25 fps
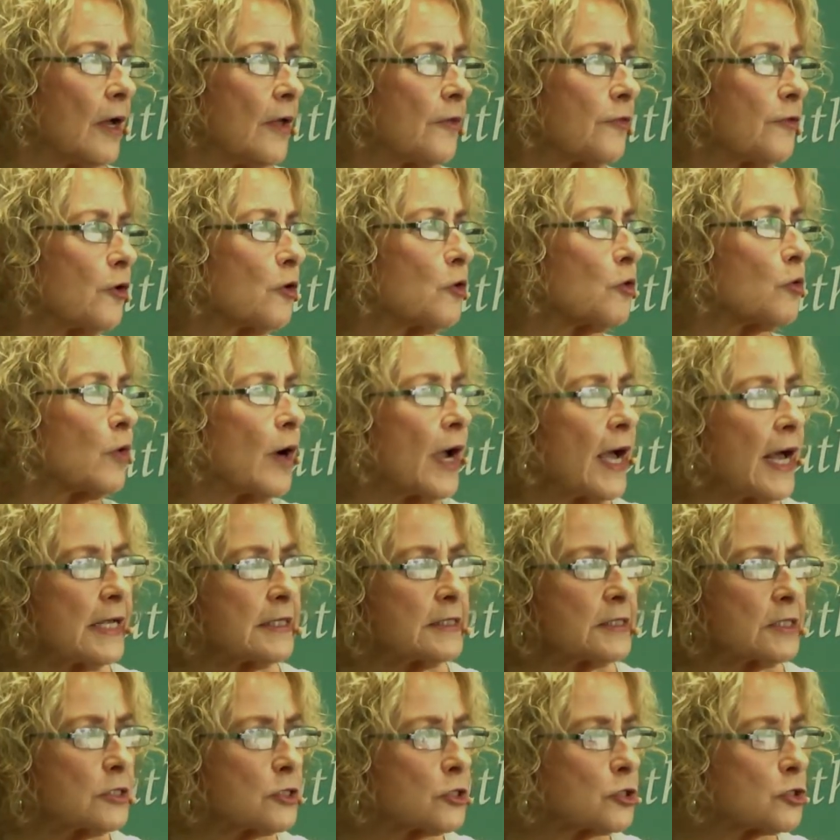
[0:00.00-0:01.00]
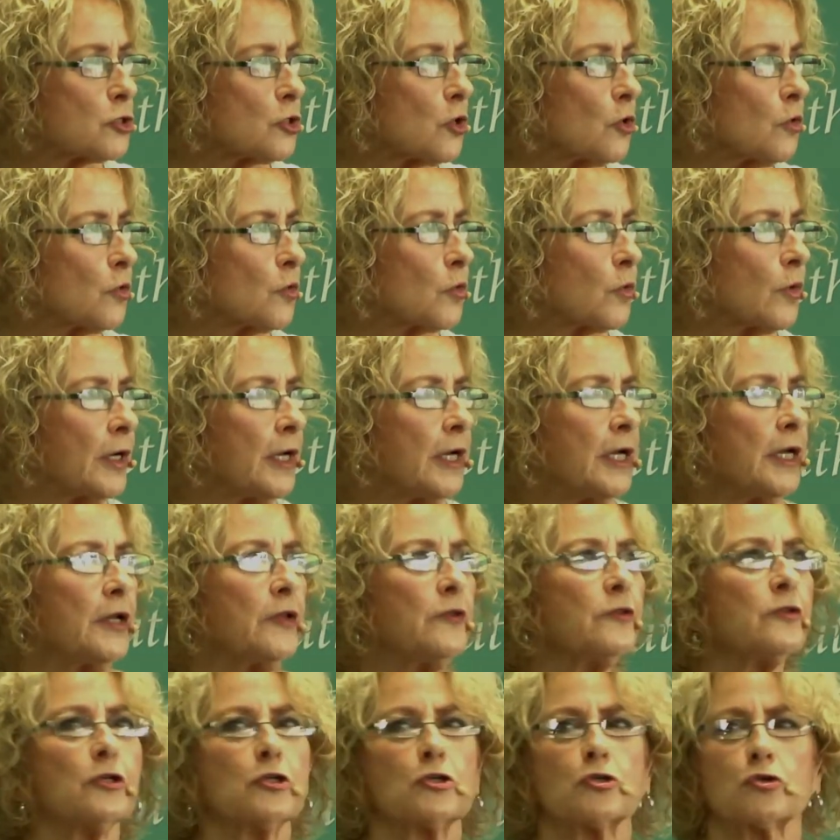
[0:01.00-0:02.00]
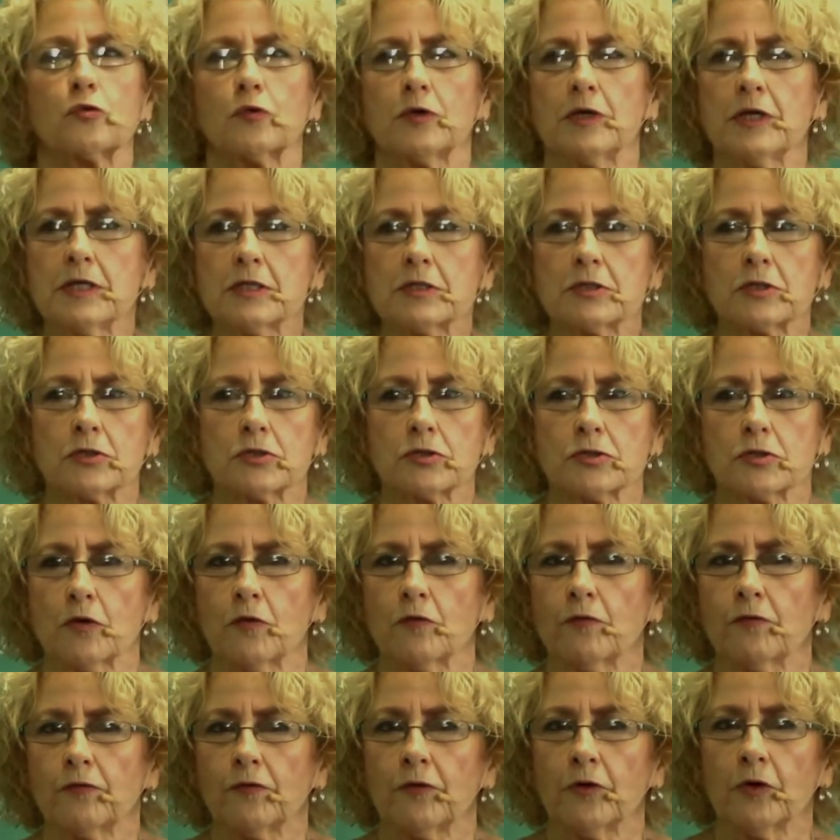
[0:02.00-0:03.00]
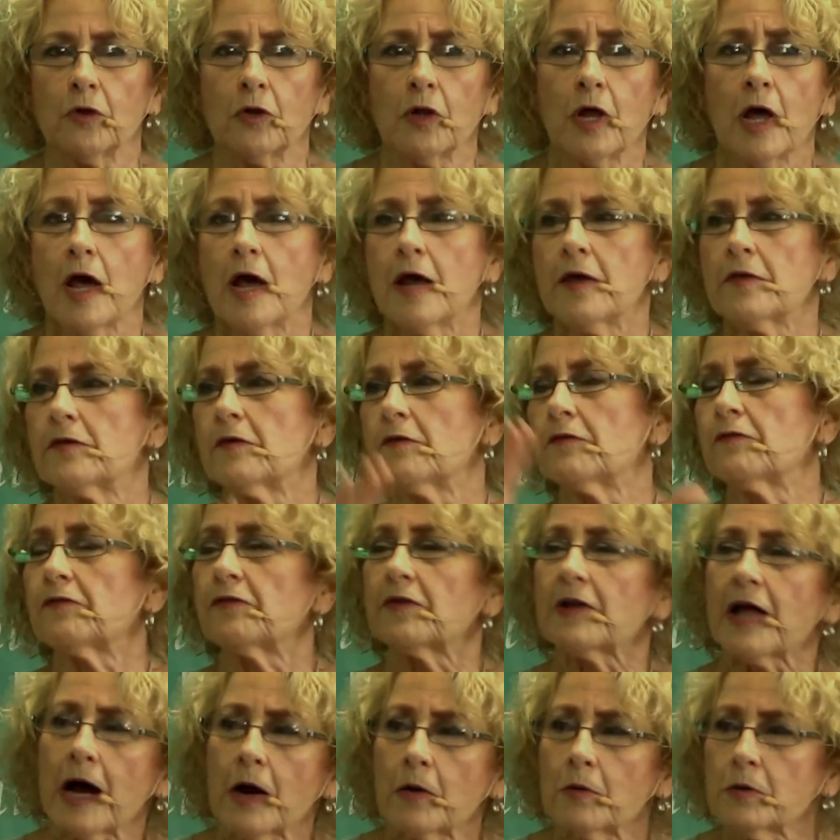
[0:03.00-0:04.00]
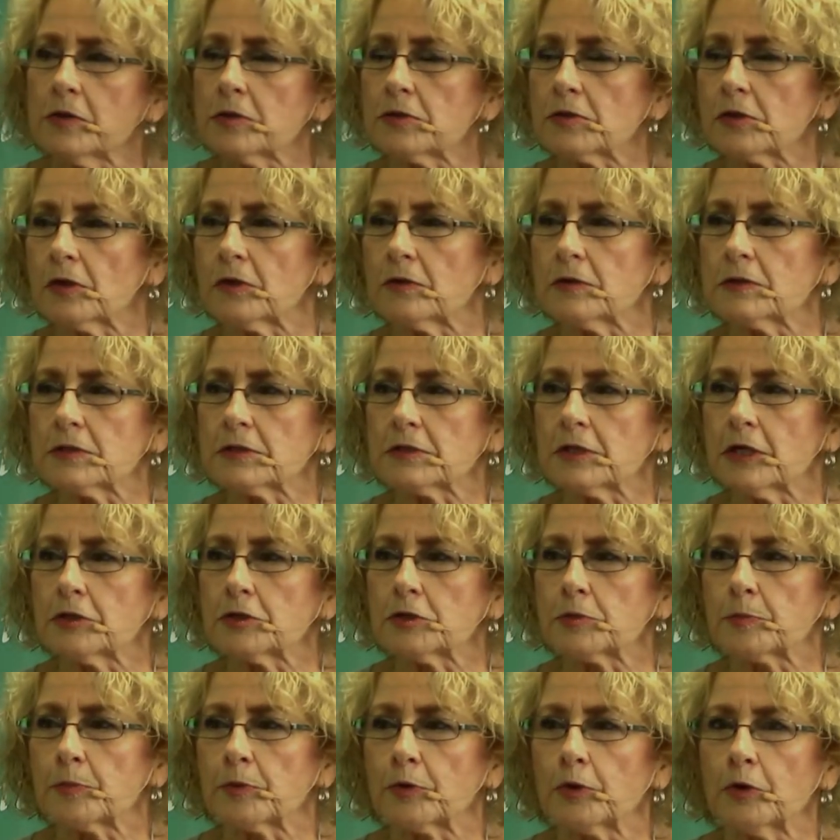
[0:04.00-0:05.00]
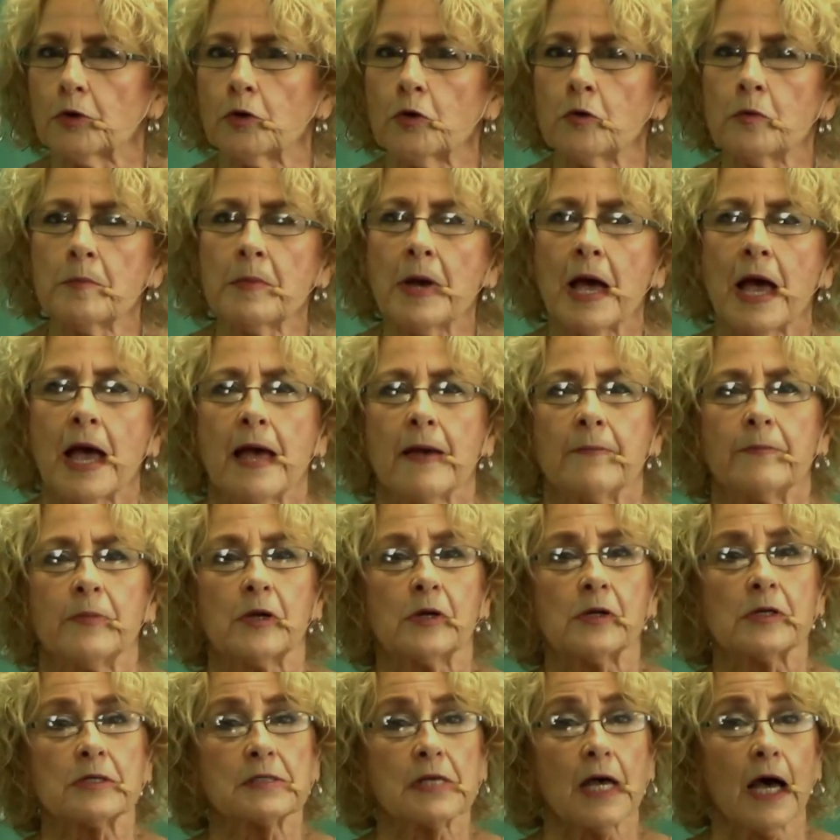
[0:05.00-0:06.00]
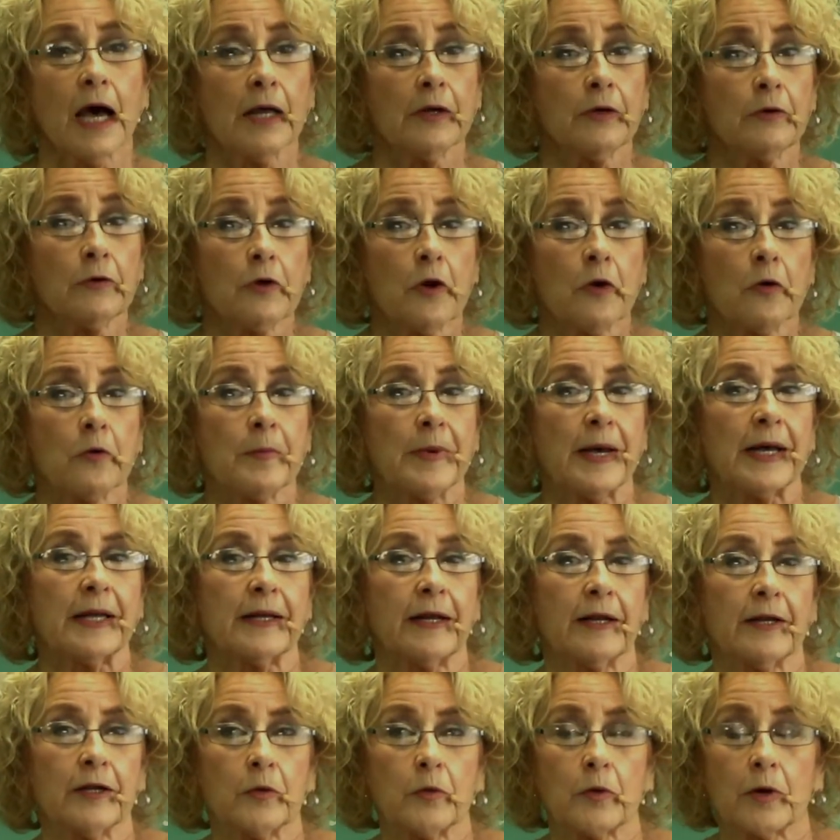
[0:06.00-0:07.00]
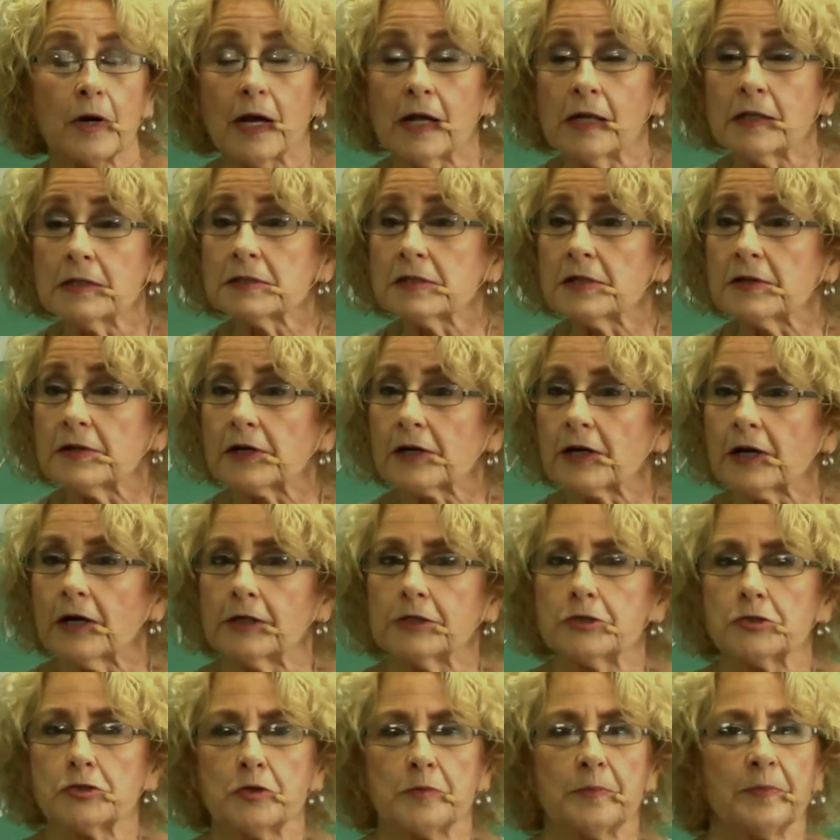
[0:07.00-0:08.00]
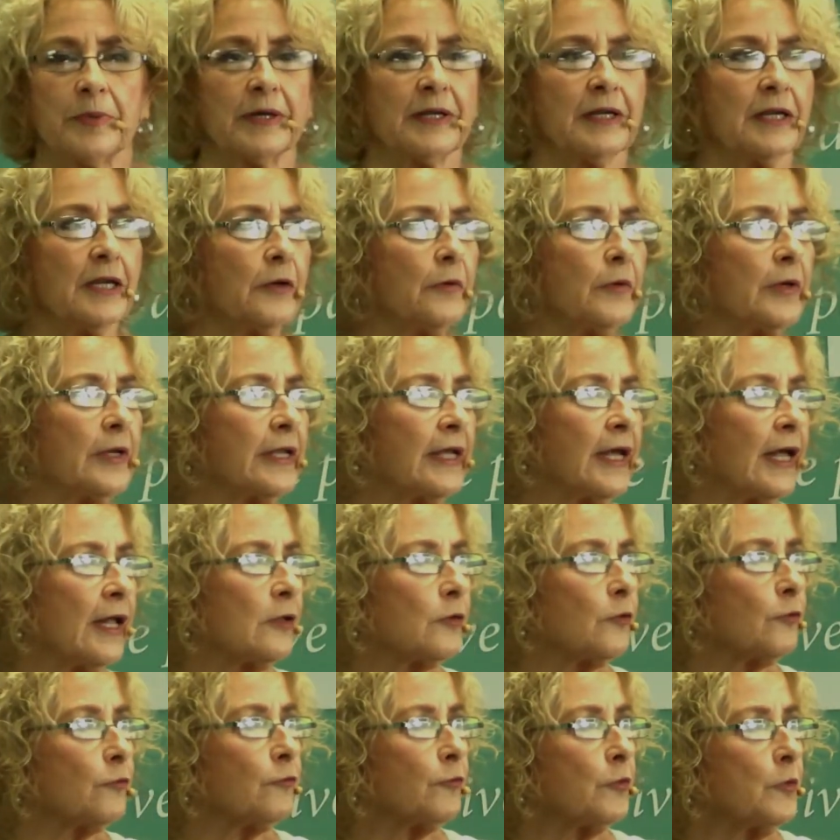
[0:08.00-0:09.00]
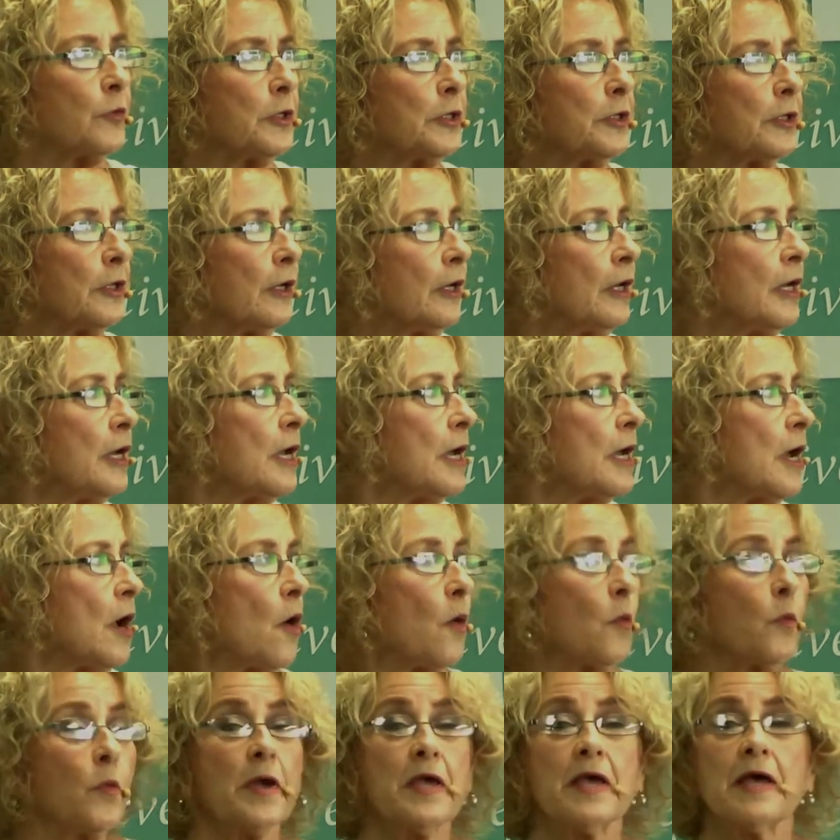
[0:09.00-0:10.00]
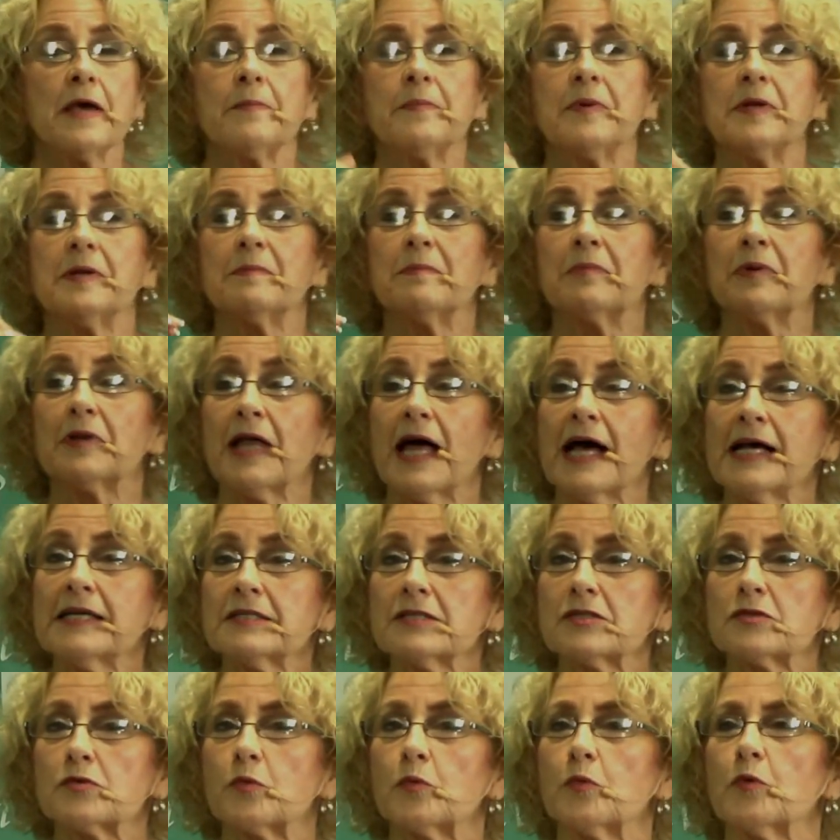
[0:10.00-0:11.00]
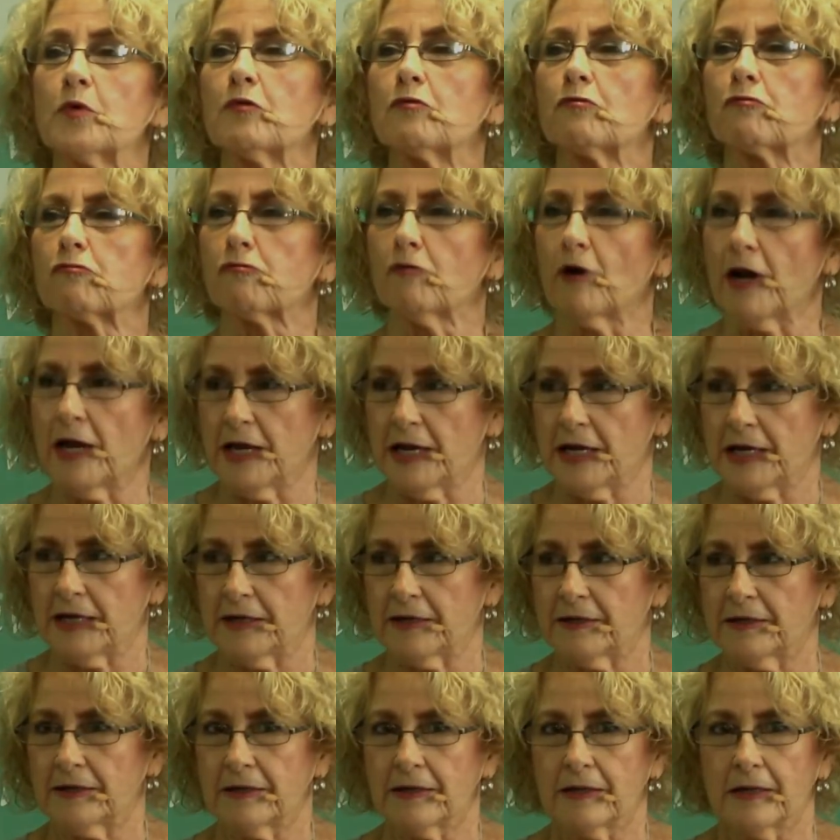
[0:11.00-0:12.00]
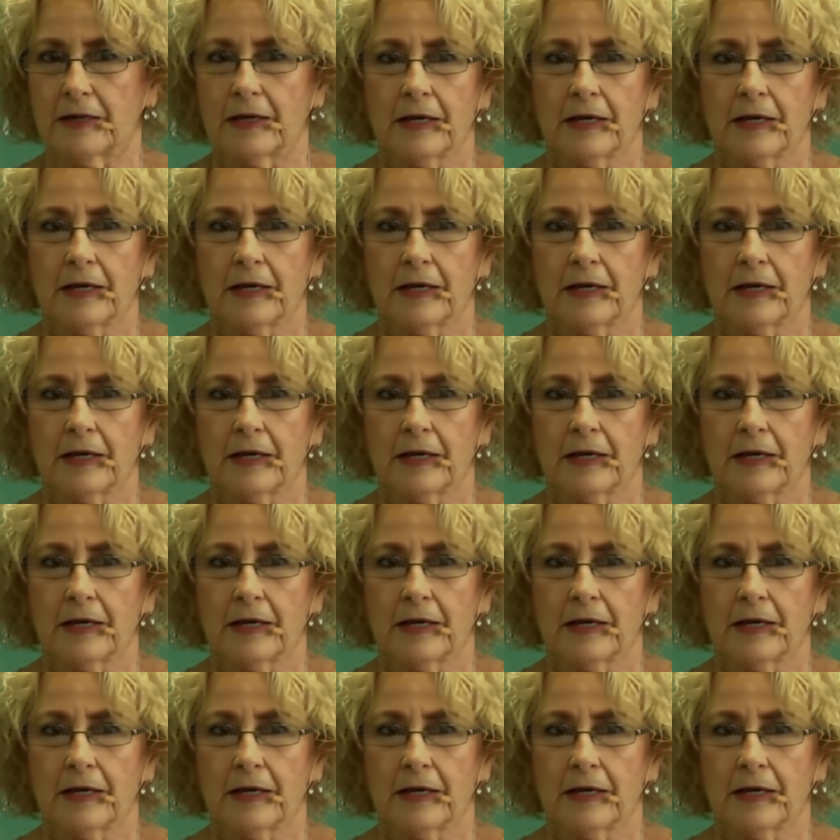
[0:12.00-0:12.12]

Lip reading: The grass is so green, the trees are so full, the flowers are in such bloom, because I don't know about anywhere else in the country, but here in California, we have been blessed with rain.